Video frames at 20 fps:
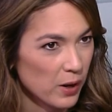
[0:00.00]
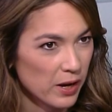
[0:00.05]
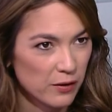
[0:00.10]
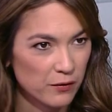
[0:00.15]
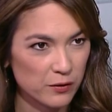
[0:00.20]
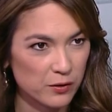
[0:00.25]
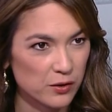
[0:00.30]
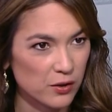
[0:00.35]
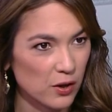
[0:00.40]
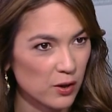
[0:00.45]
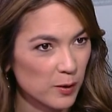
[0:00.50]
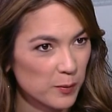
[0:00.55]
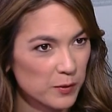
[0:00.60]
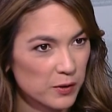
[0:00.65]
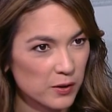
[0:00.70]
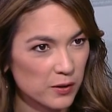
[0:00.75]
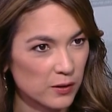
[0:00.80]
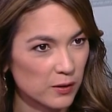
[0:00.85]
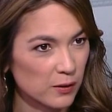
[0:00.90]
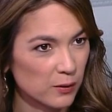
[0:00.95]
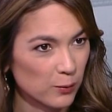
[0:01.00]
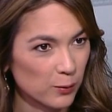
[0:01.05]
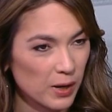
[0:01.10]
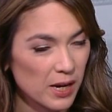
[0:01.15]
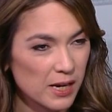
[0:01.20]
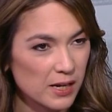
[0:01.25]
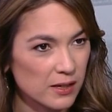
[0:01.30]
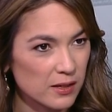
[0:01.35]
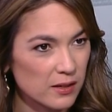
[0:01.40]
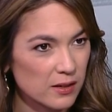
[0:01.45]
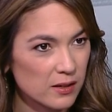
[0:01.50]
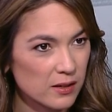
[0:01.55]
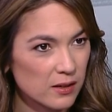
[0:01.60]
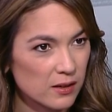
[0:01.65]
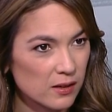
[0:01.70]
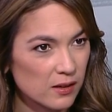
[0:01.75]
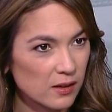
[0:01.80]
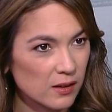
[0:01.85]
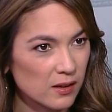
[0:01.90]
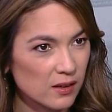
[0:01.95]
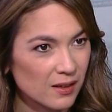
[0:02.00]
way for startups to raise?